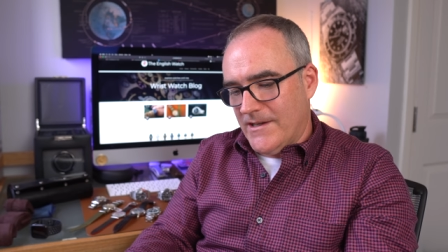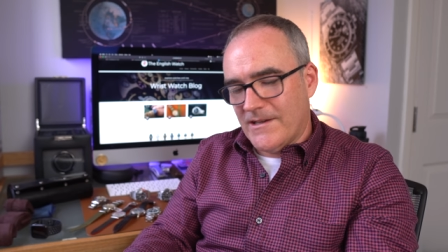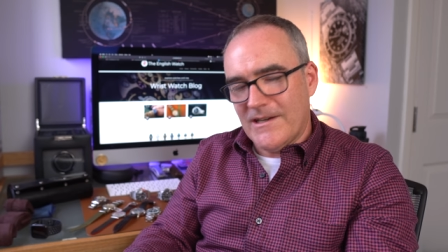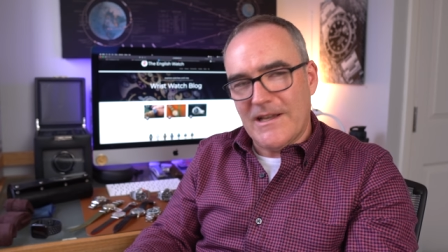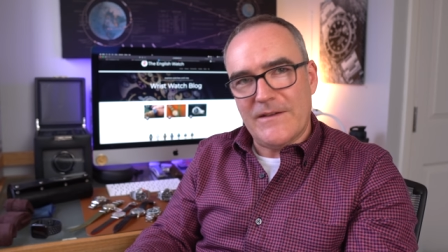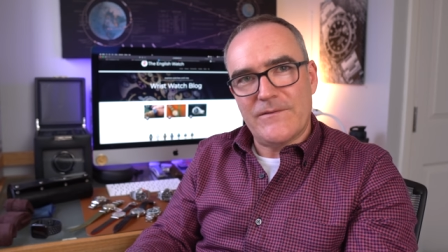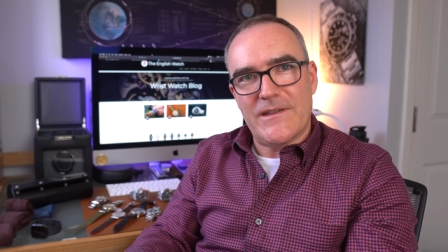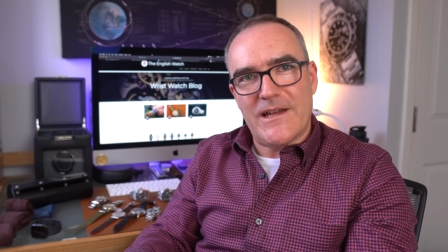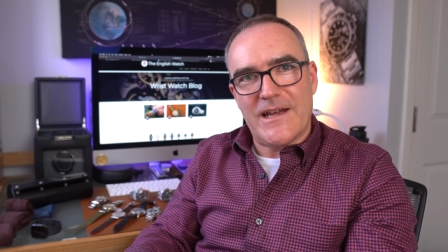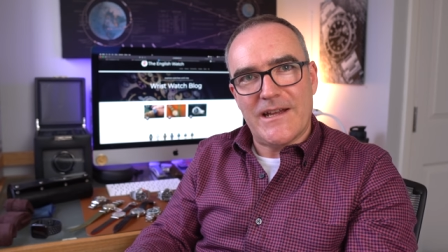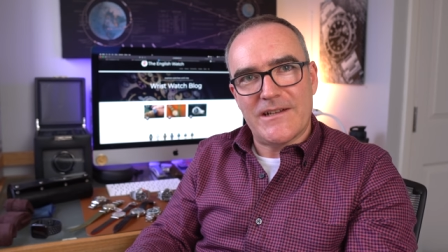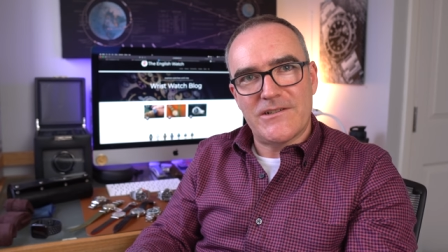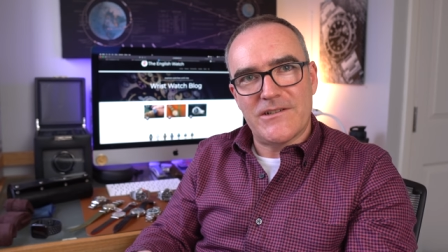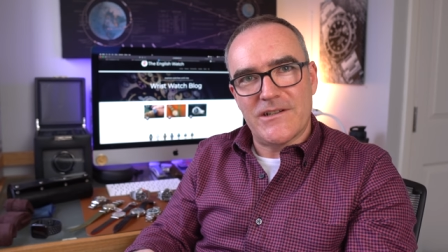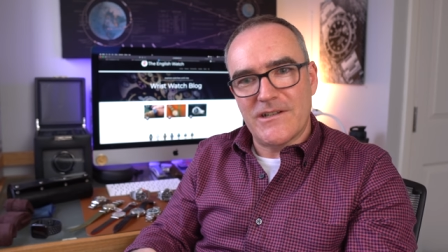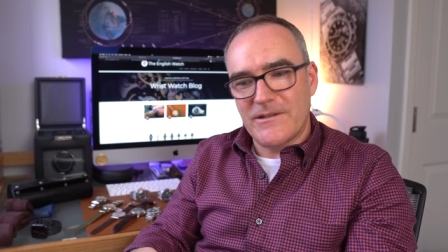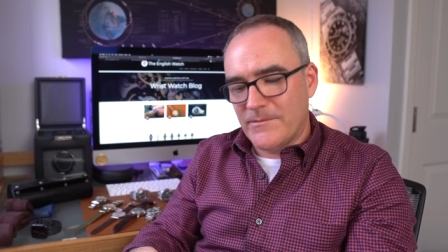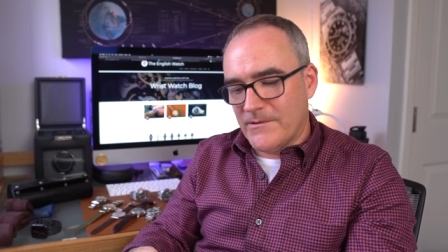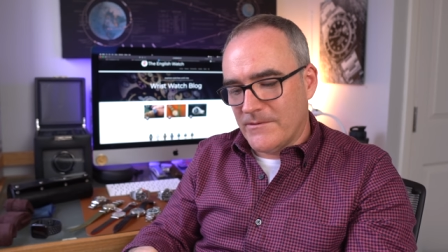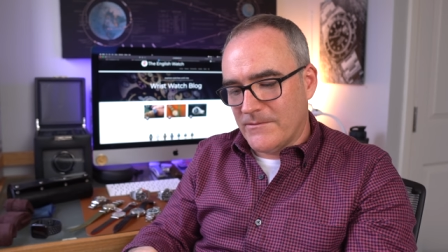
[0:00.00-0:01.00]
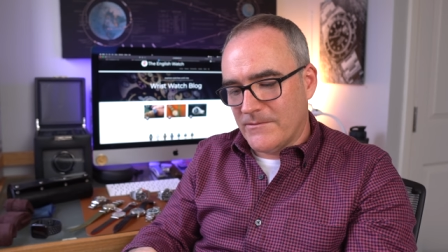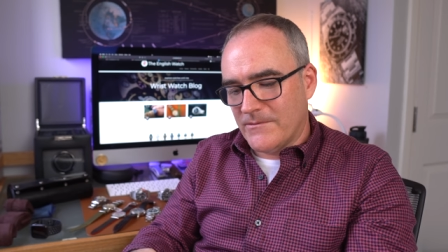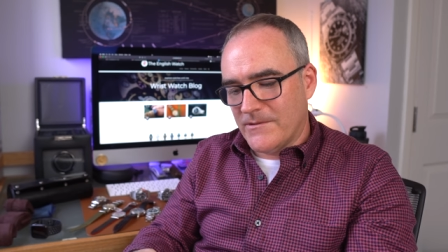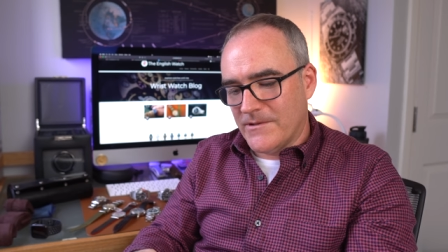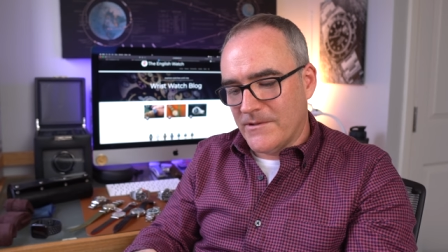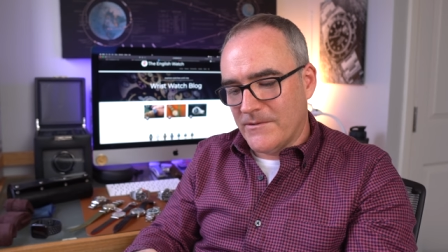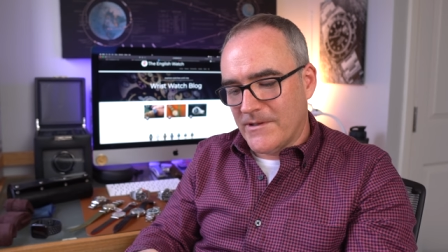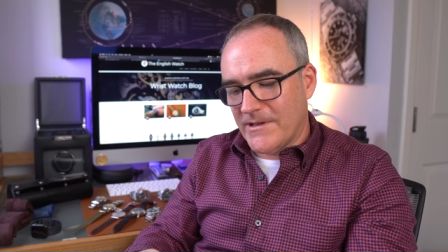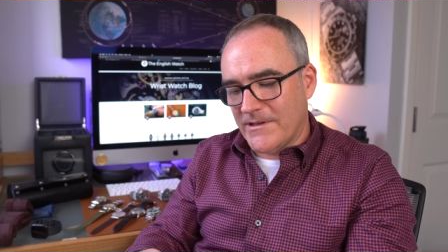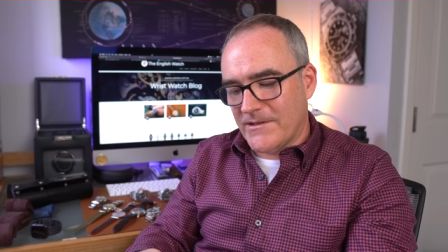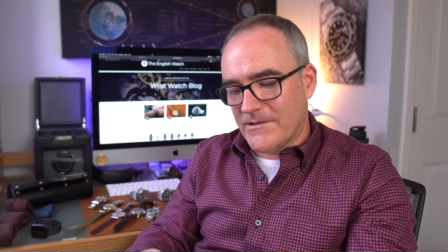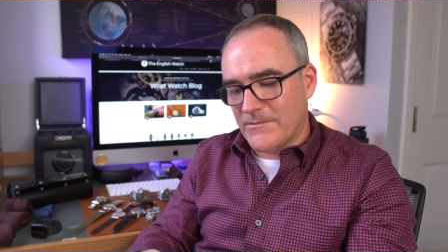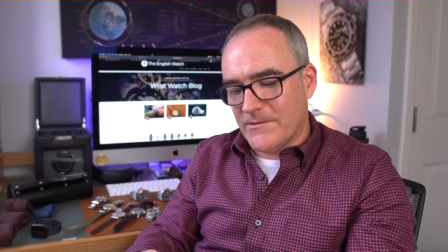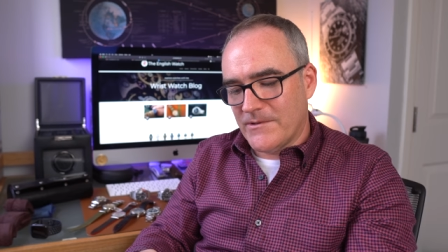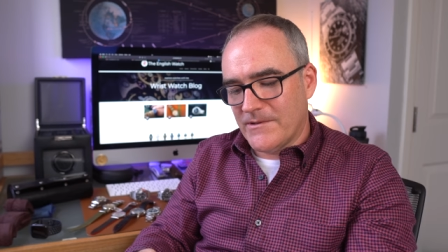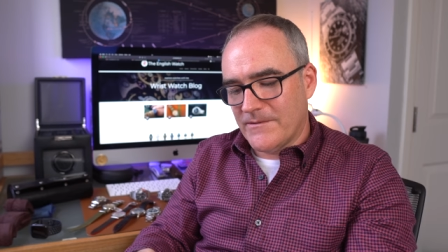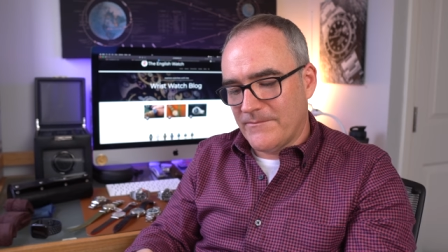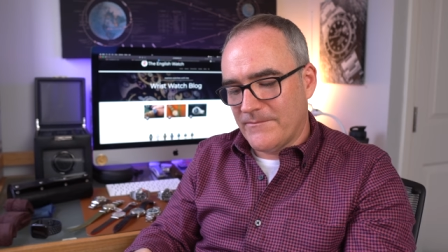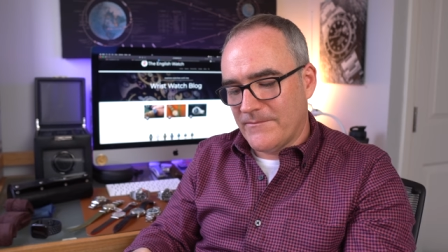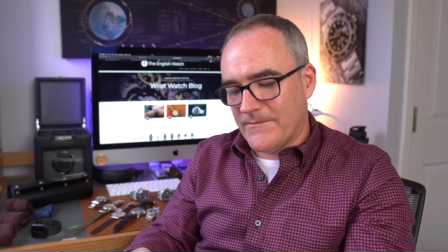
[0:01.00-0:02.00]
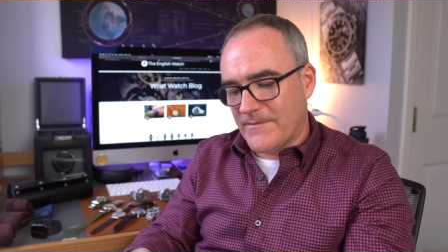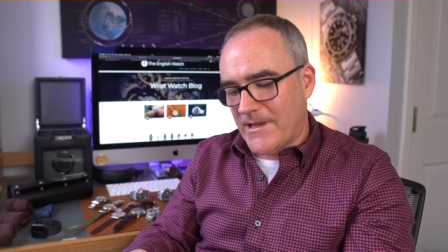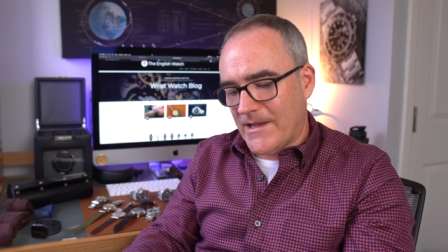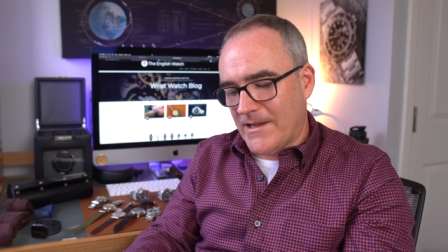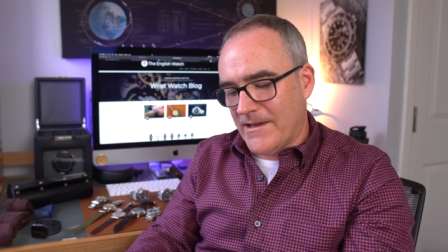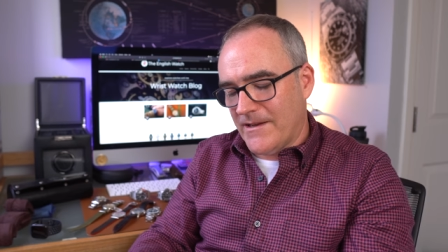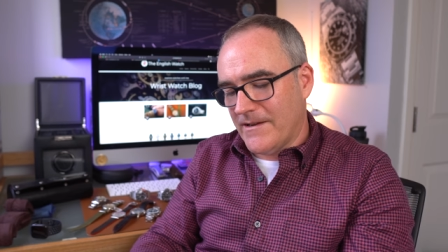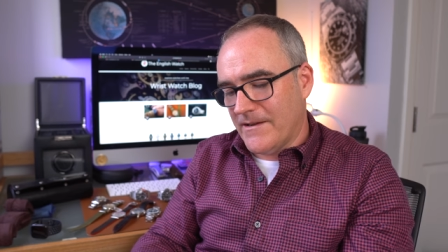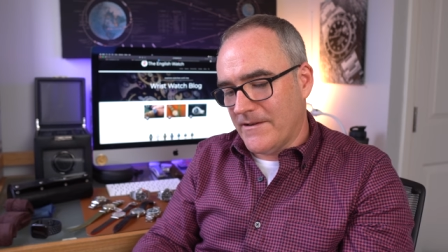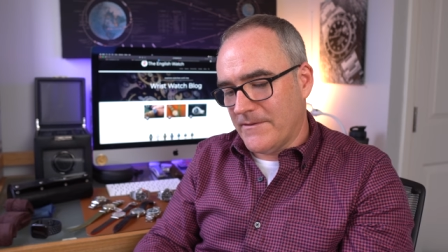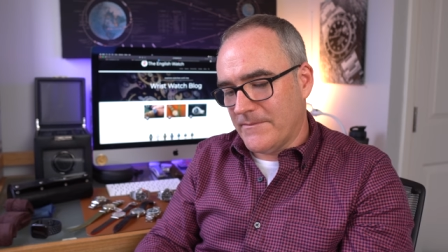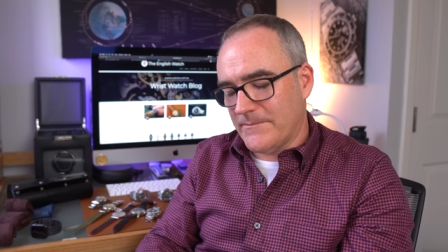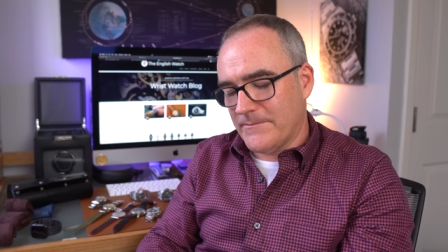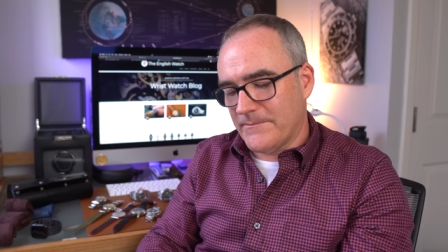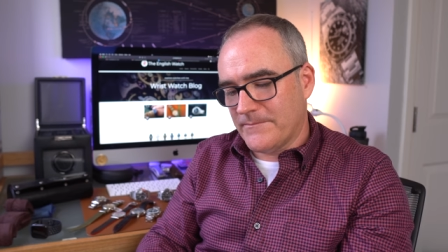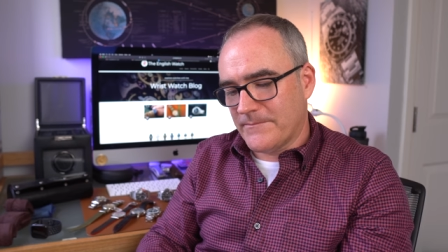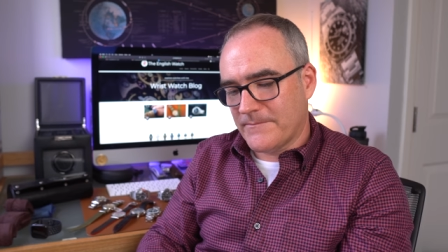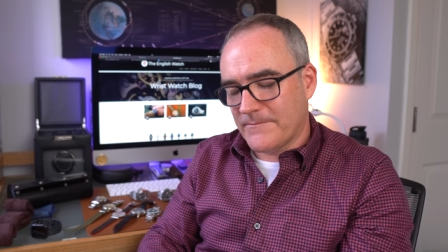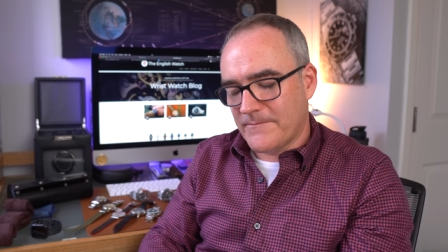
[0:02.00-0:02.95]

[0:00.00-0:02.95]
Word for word: left the hatch open or who knows what. Um,